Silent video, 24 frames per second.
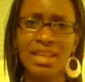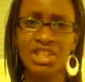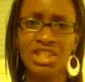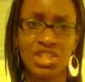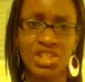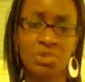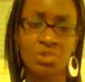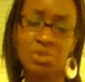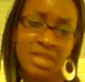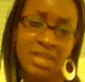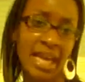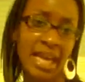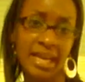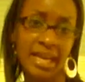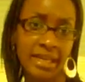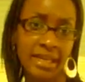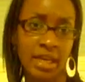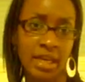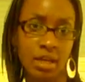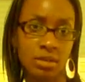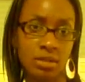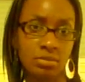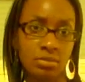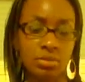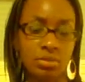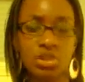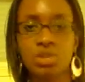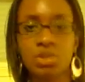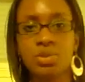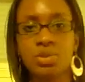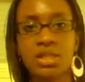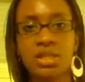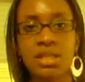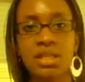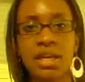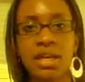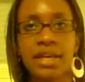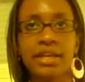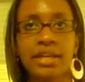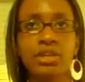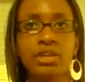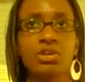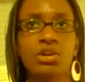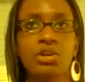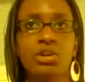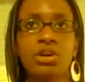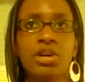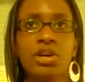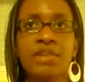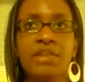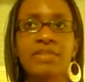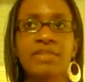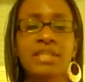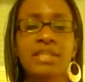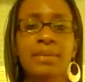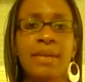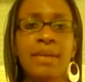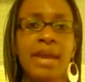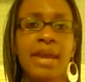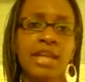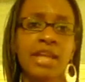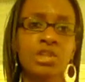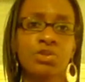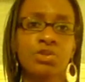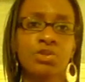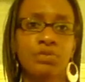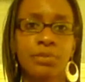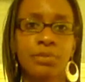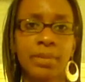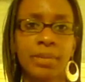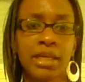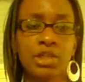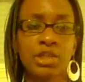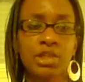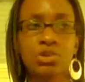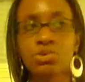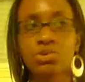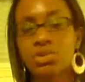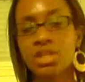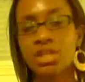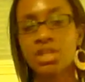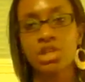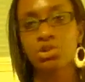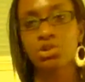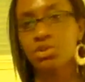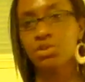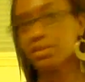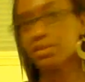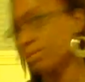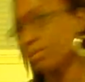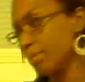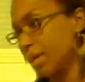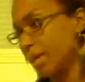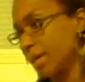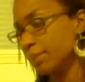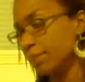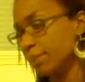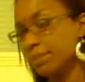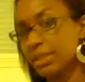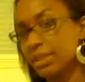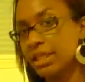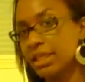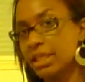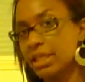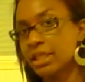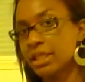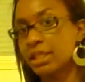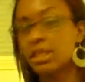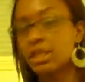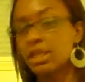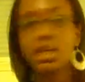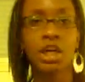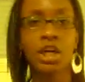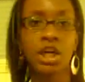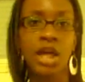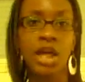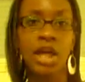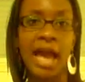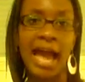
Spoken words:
And she was like, no. She was like, you know, every time I ask you for money, you'll say you'll give me money, but then